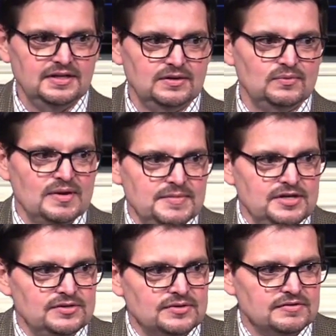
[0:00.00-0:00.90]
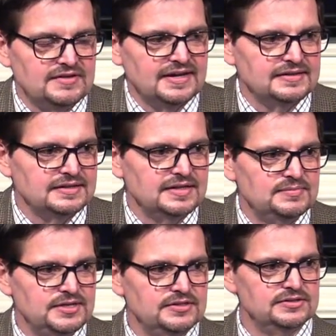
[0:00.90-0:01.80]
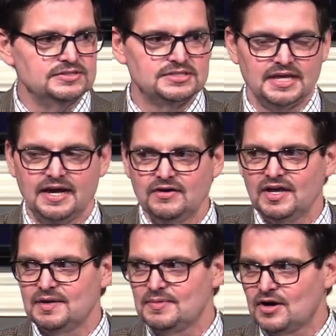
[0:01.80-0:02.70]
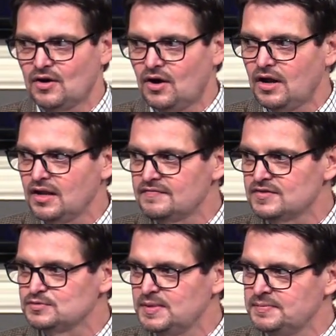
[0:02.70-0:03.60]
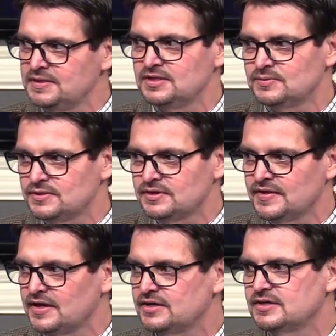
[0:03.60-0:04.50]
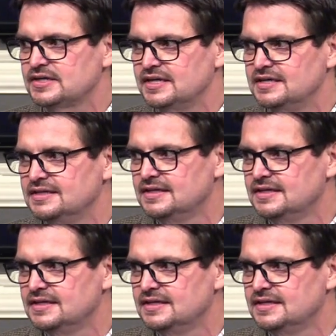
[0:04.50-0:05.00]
you know, women who are violently abused, and caring about all of those people in the world that are hurting.